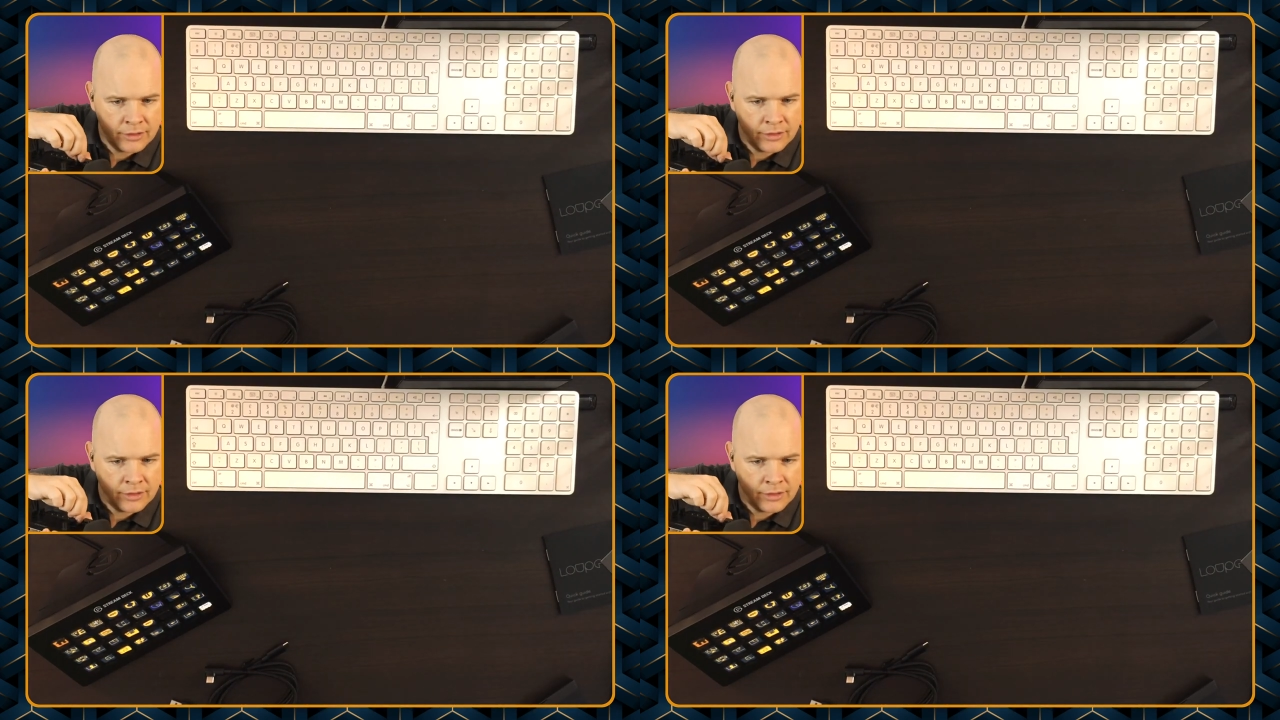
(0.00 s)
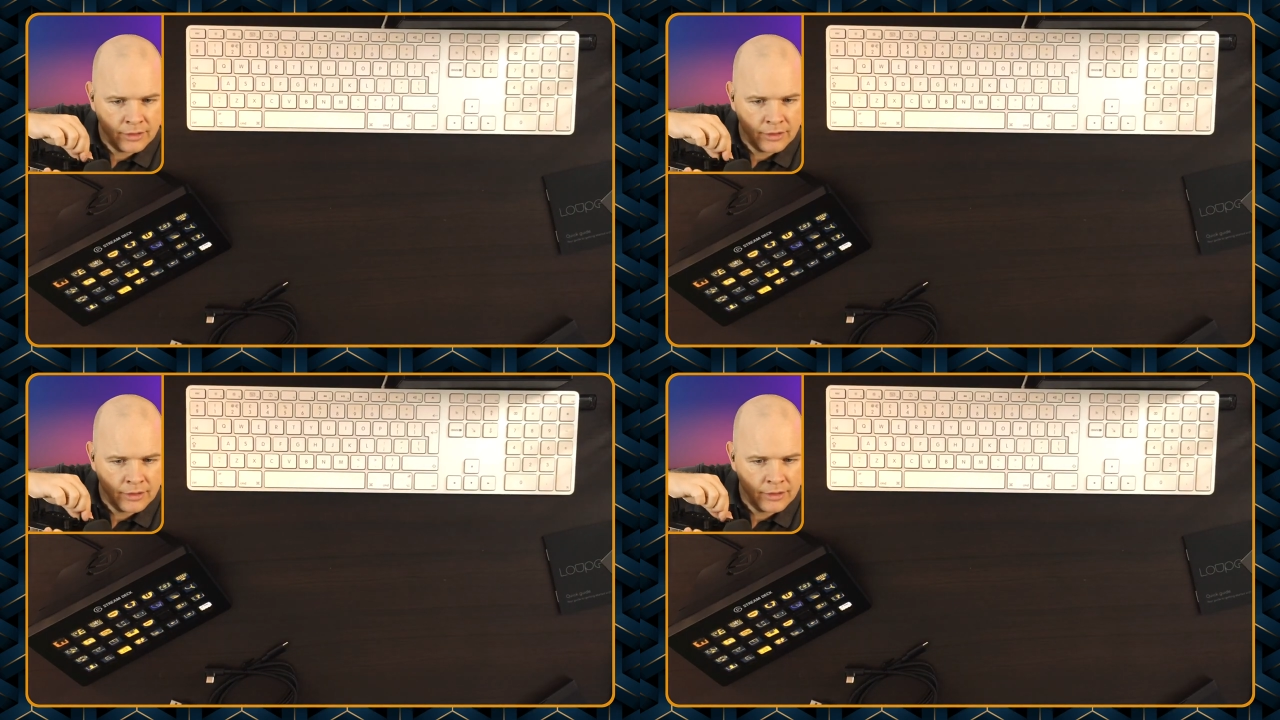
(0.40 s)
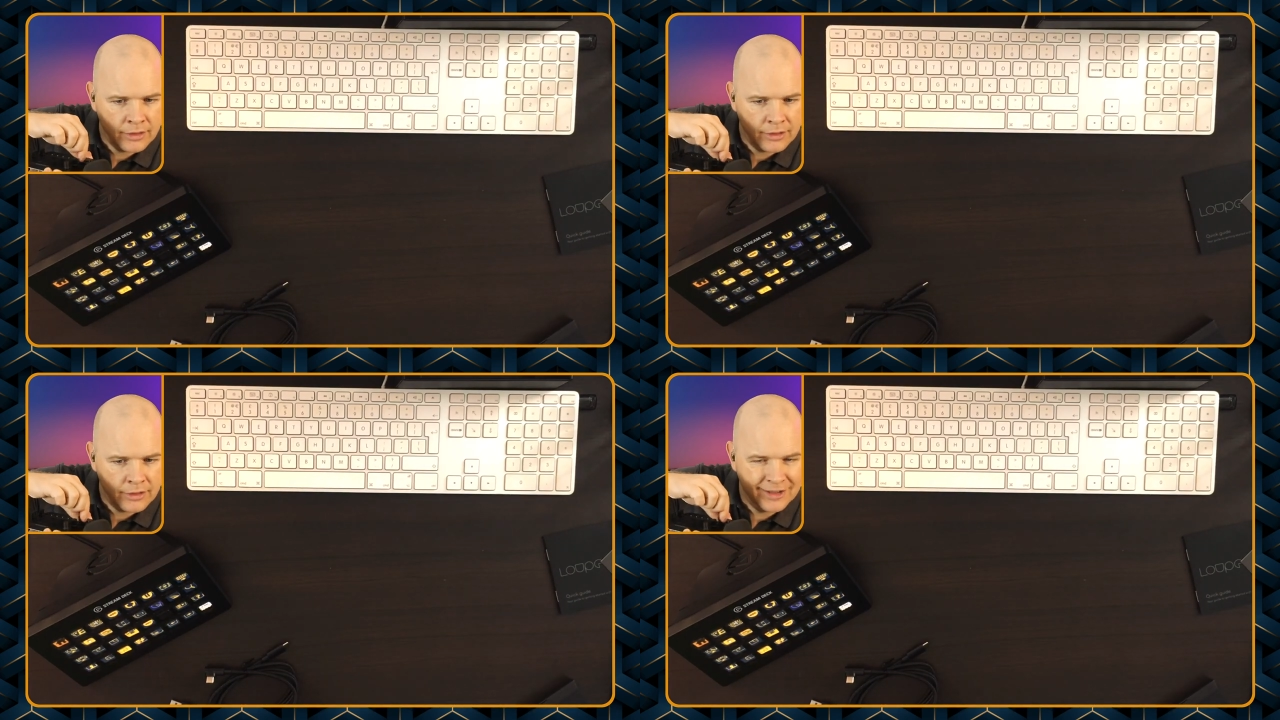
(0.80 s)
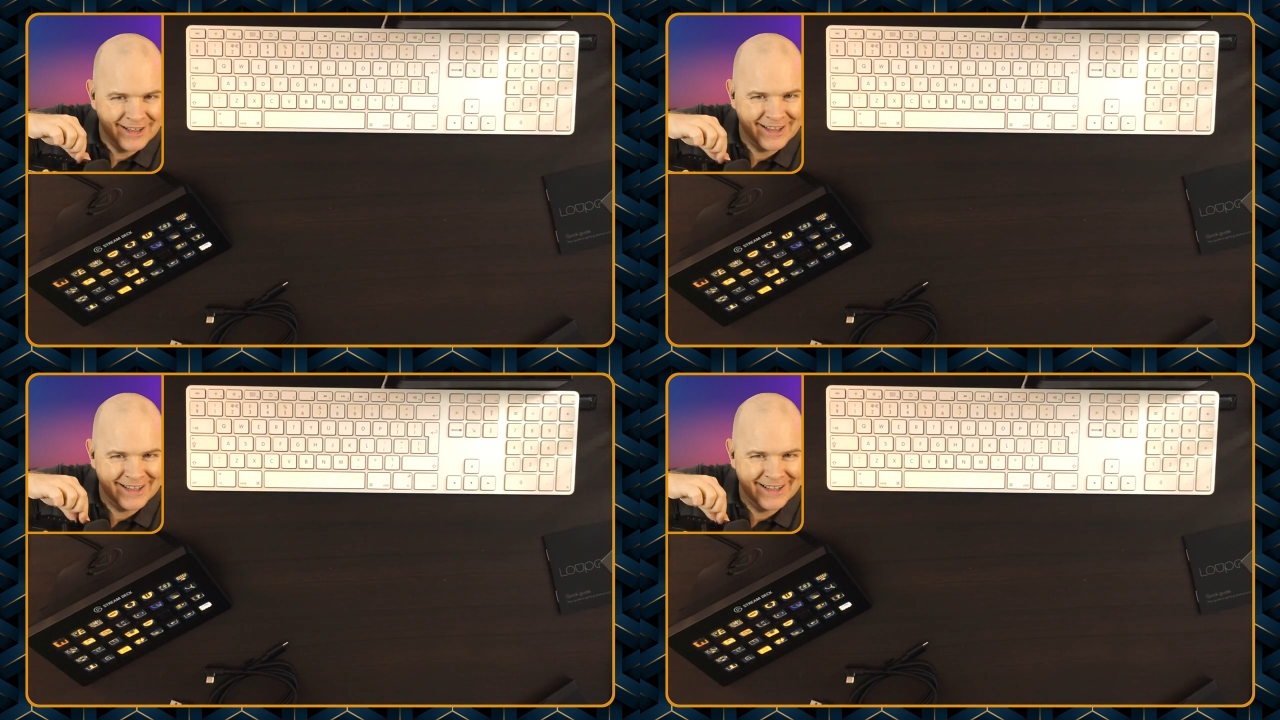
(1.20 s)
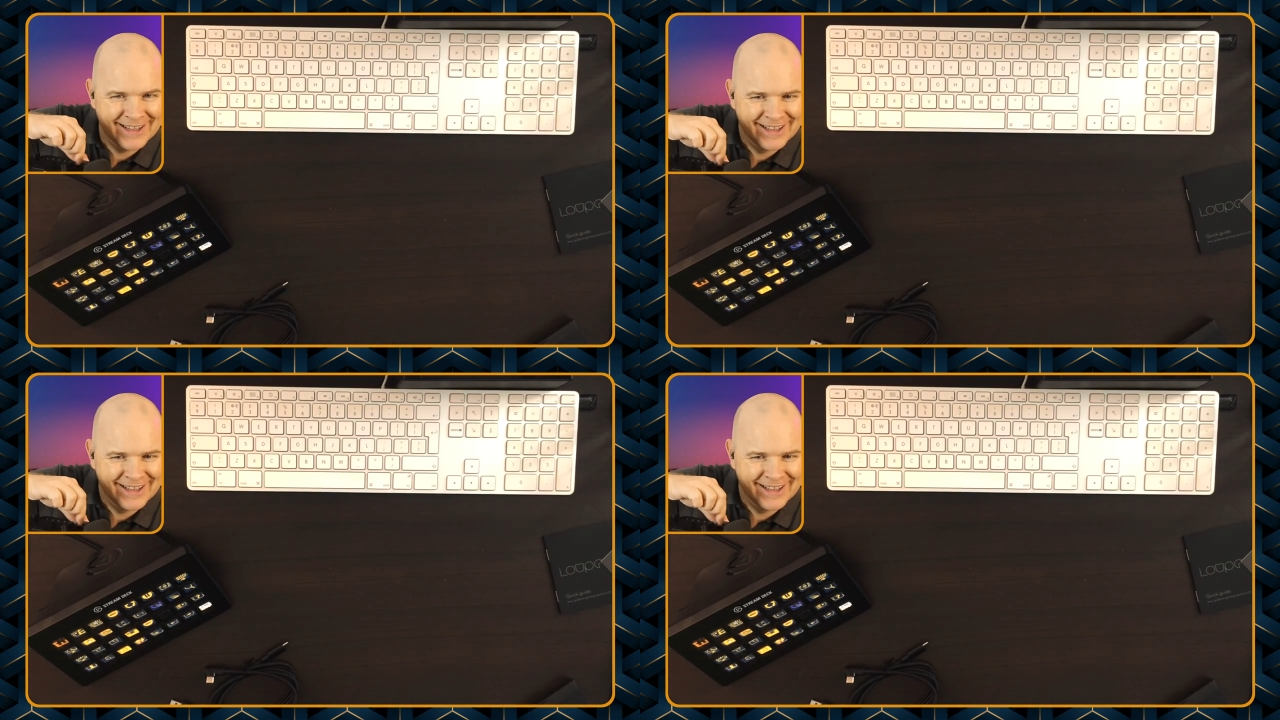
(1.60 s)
[no speech]